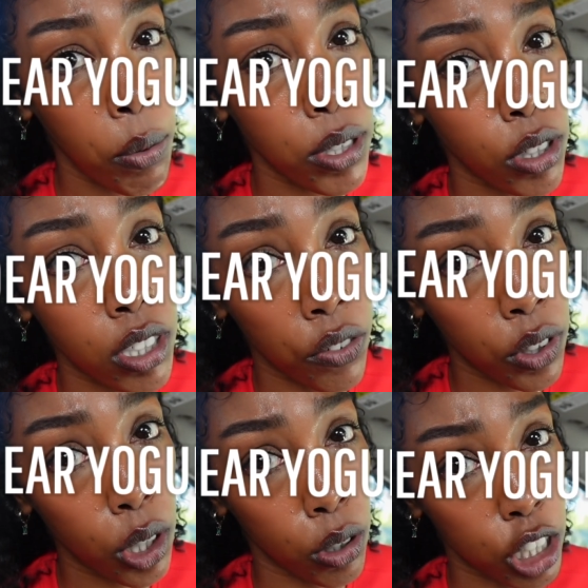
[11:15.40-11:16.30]
we went to a
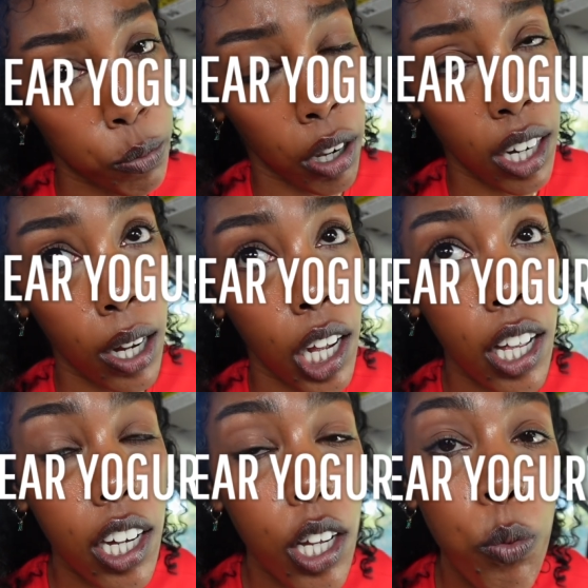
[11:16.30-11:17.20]
different yogurt spot and
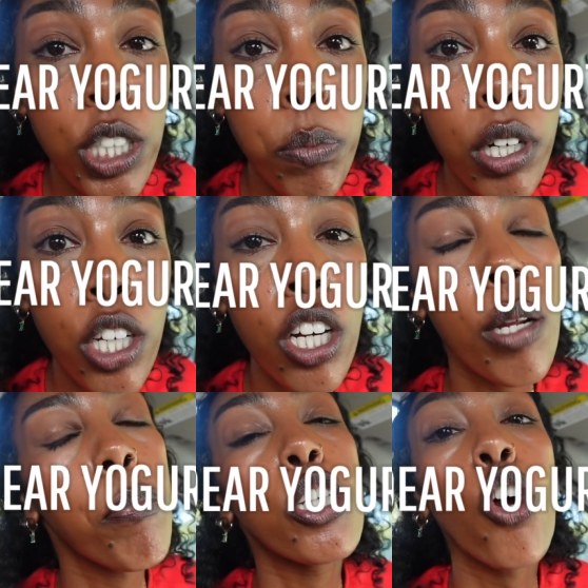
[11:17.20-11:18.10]
it was pretty
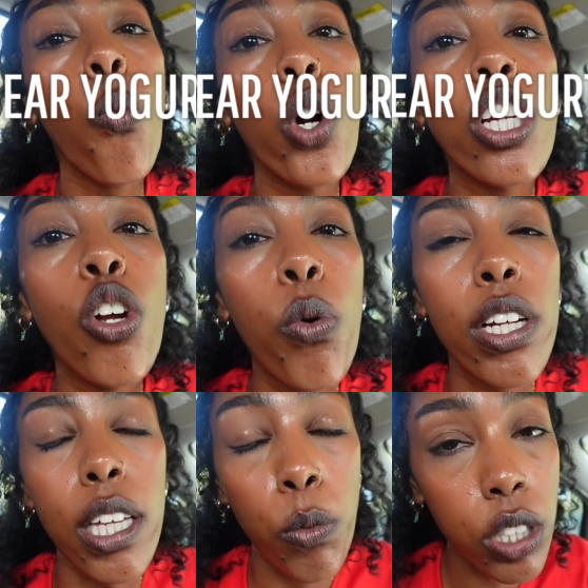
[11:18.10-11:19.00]
good. But don't worry.
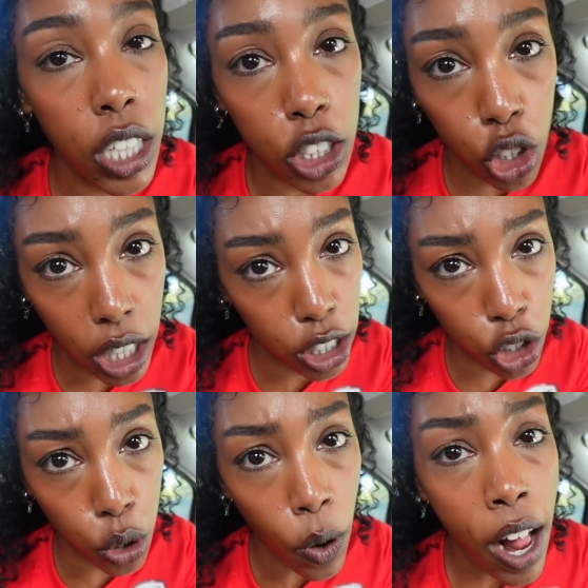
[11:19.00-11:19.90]
It wasn't as good as
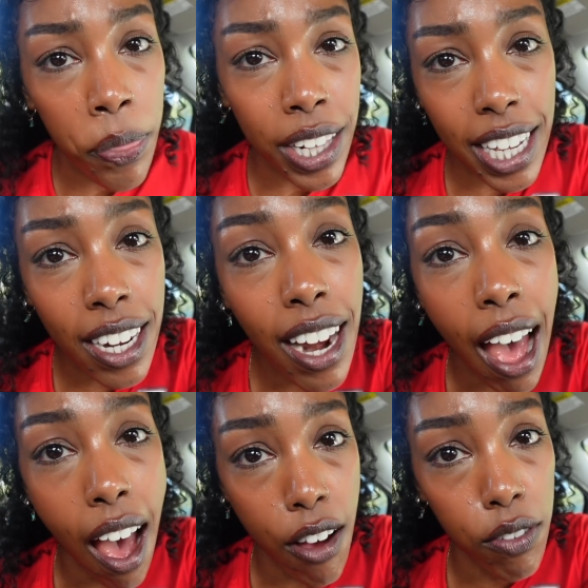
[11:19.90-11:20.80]
you. It
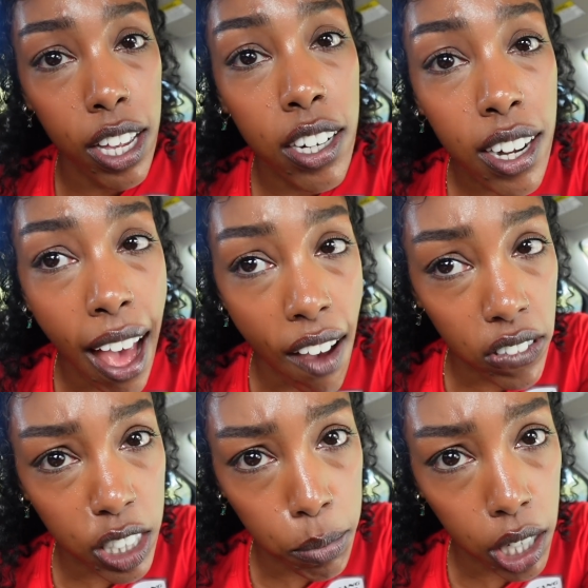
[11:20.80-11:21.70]
didn't have
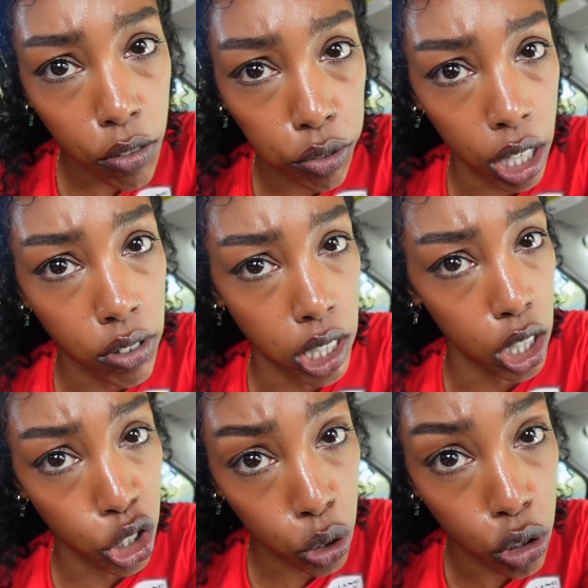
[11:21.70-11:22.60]
as many flavors
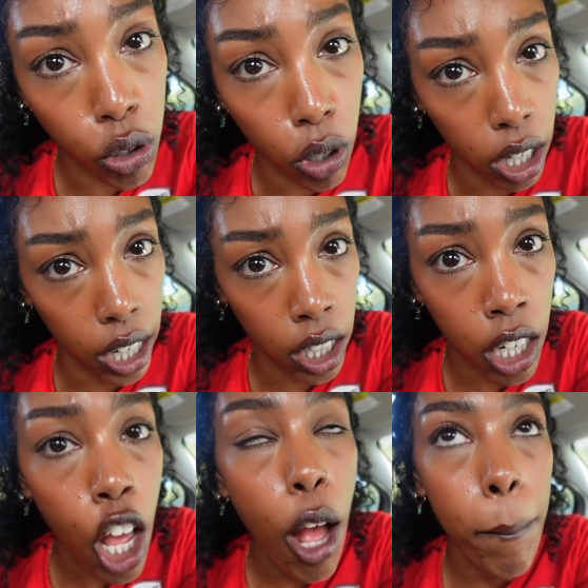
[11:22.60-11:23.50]
as Yogurtland,
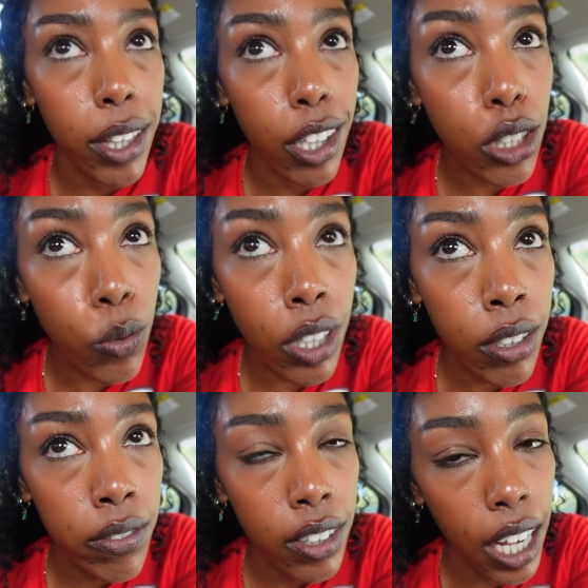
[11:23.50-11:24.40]
but this one
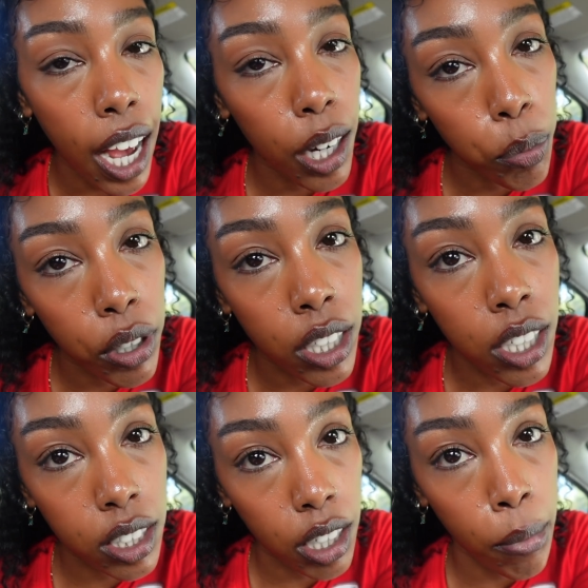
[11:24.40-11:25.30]
had a pretty
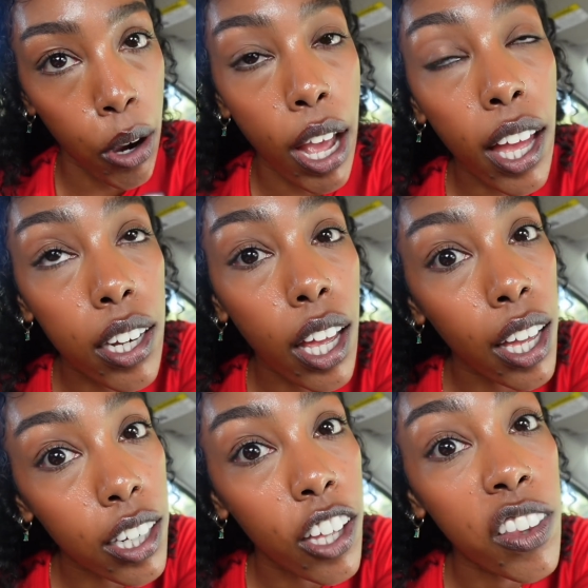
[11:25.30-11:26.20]
decent amount and
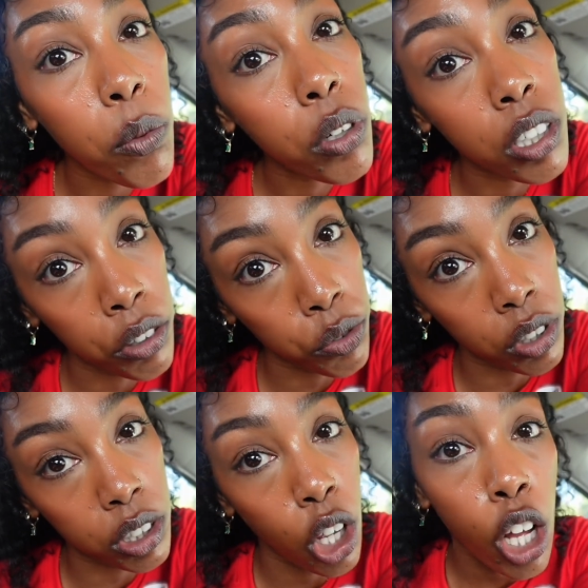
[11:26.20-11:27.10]
they were
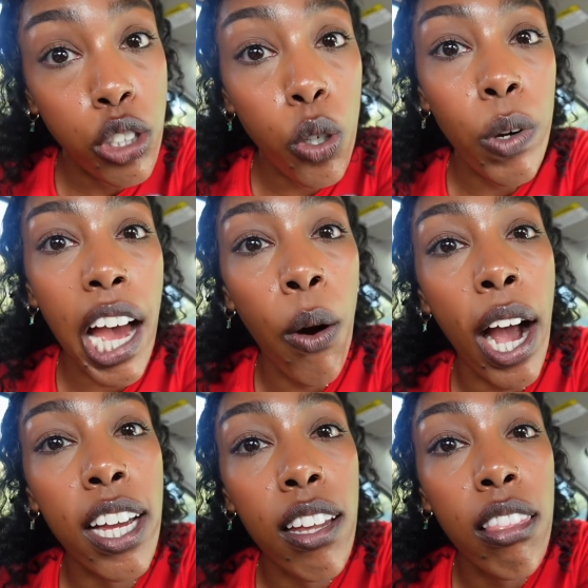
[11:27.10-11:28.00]
different. So now
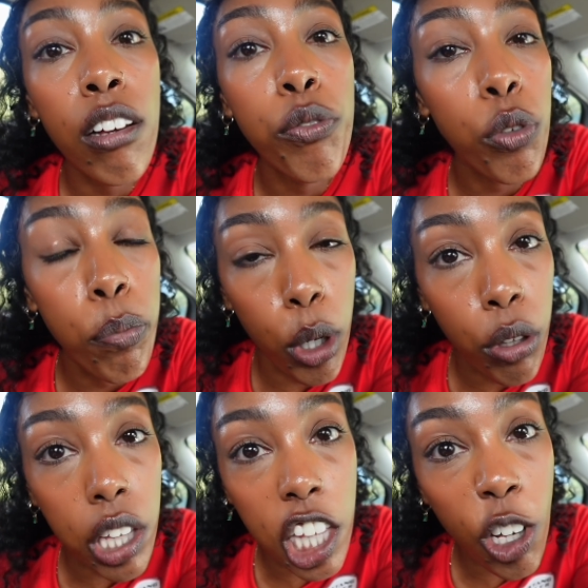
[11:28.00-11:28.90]
I can love you
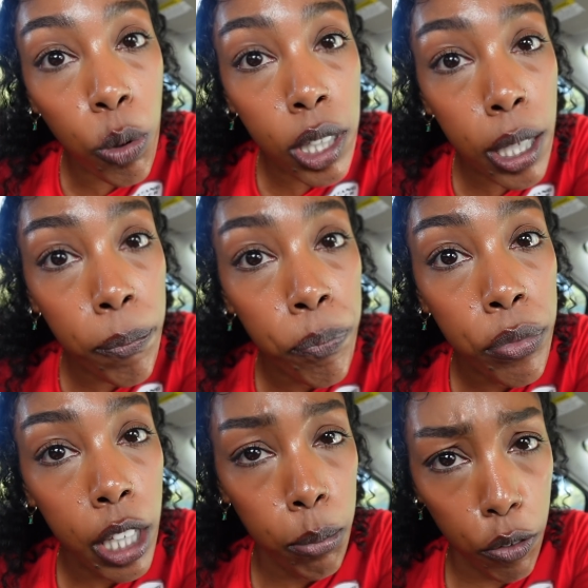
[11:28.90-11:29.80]
both equally,
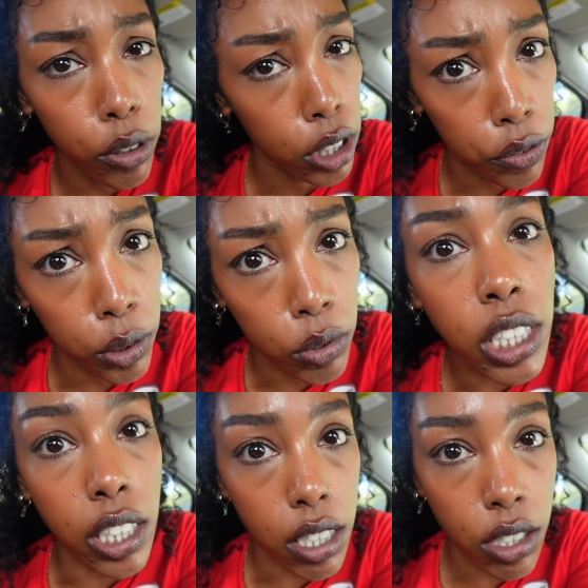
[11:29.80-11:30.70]
but for different
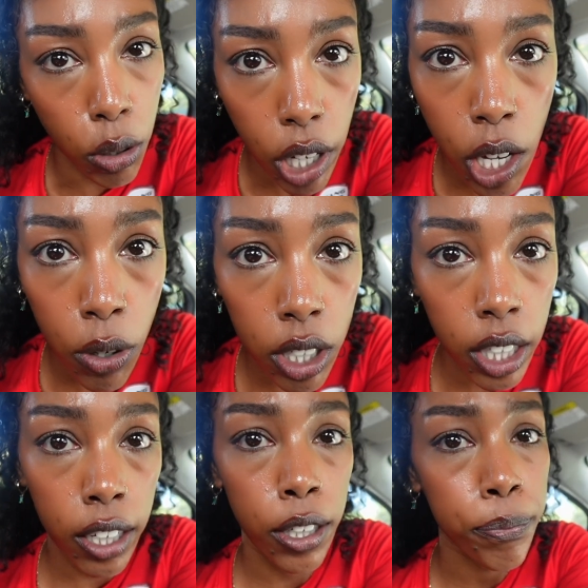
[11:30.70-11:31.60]
reasons. Okay,
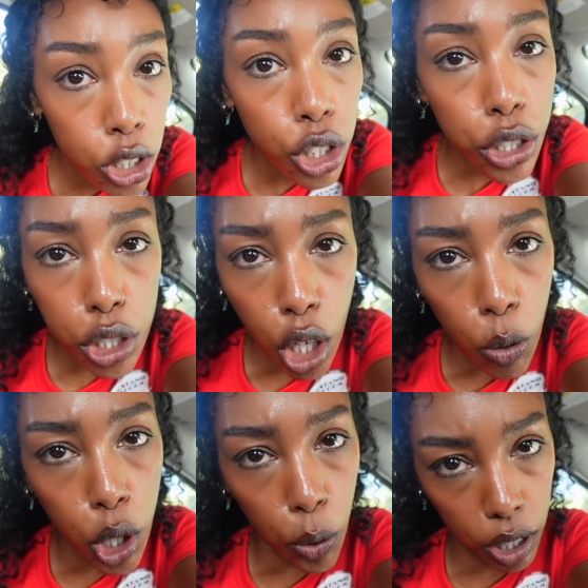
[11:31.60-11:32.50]
Yogurtland, just
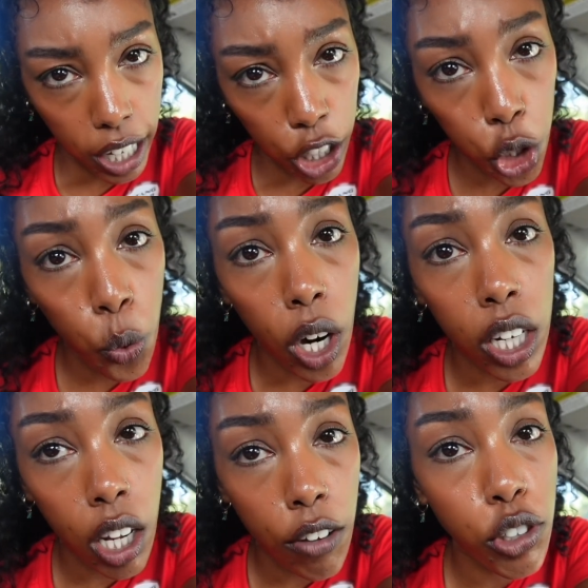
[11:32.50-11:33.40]
Yogurtland, you are
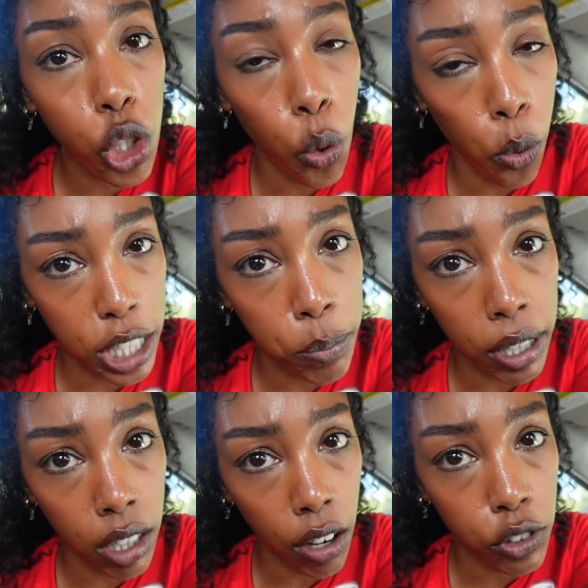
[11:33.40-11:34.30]
loved and you always be
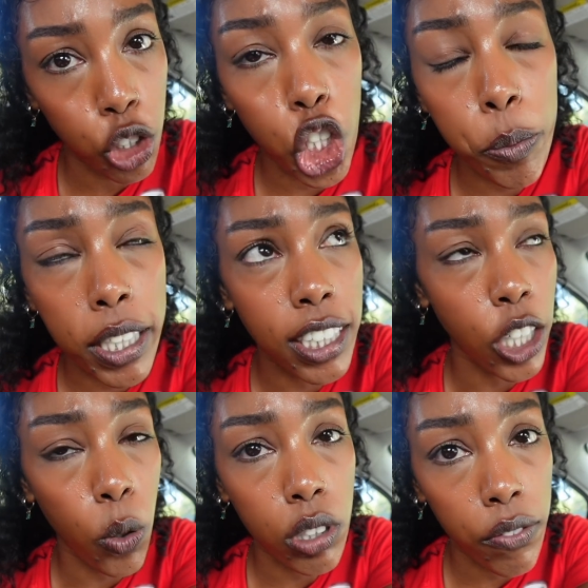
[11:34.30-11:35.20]
loved. Just because I
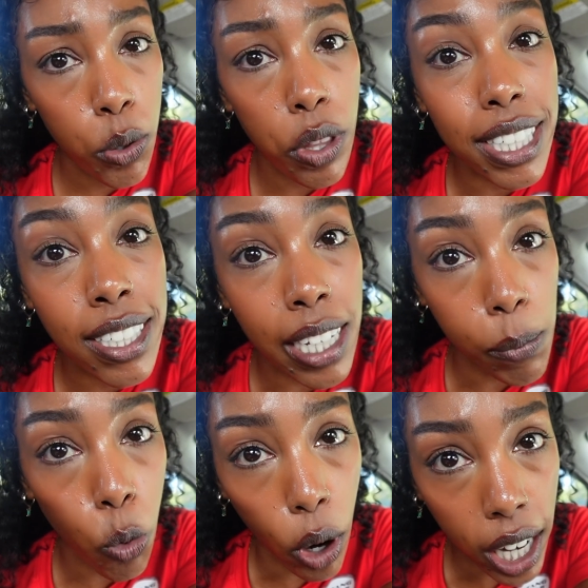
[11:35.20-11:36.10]
don't love you the
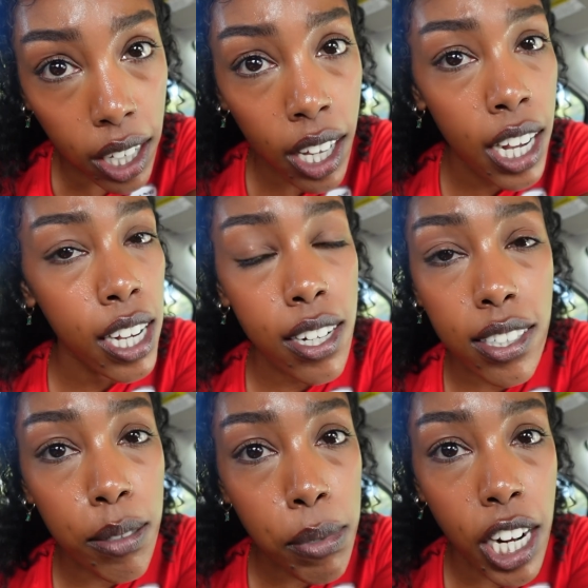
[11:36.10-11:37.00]
same way
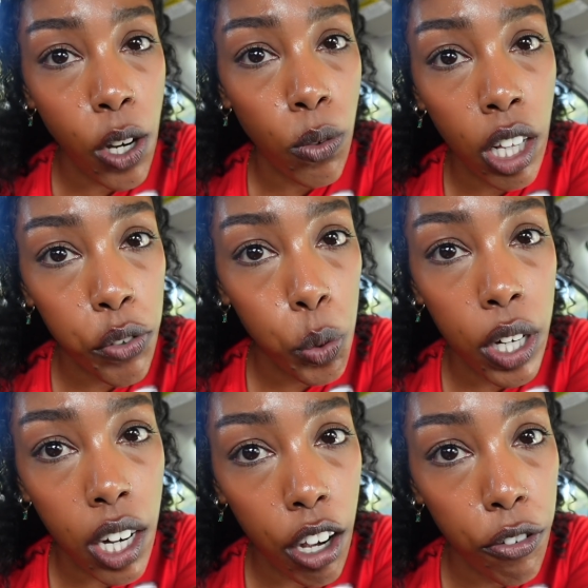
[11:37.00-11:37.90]
doesn't mean I don't love you
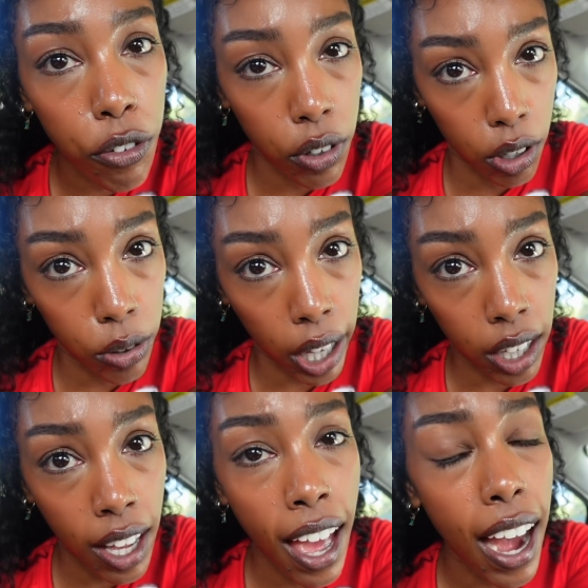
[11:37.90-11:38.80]
enough.
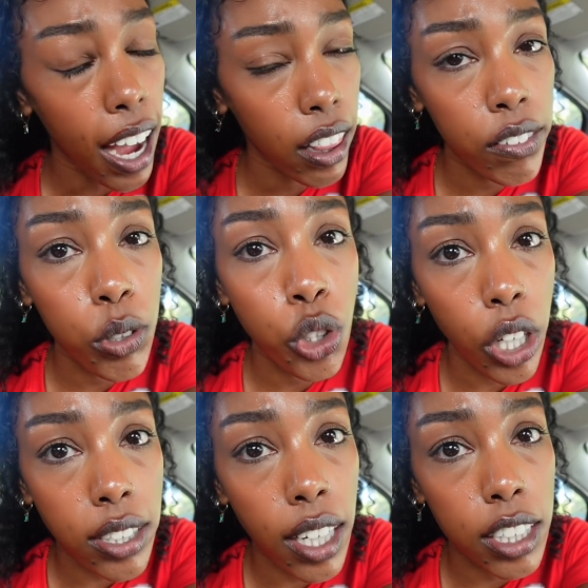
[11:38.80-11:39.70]
Okay, I love you
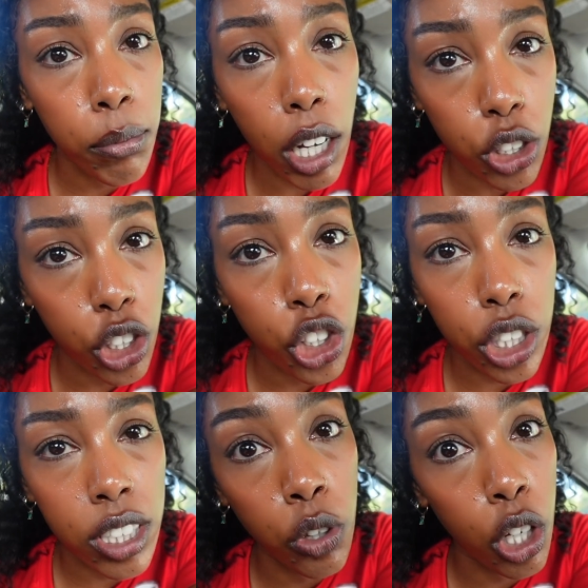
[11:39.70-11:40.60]
just as much. It's
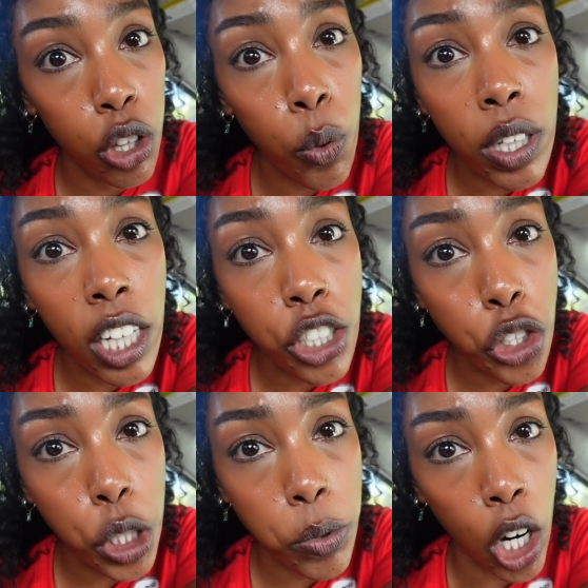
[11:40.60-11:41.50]
just the
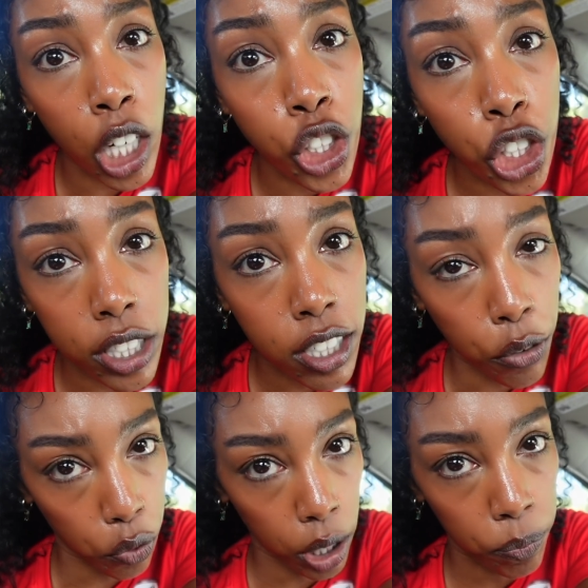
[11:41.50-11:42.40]
relationships are just
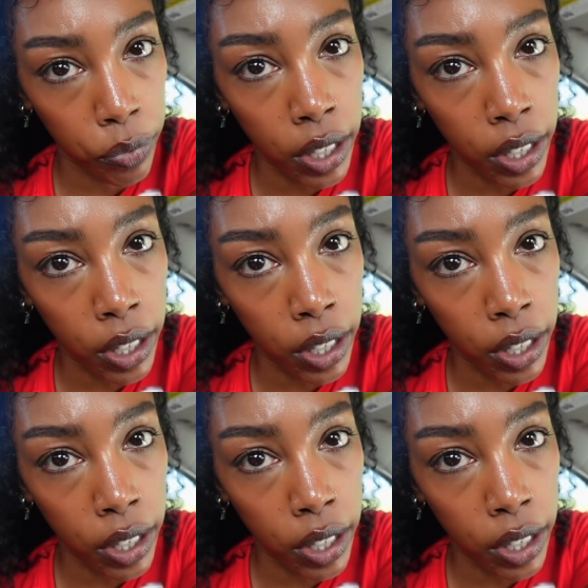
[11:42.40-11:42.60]
different.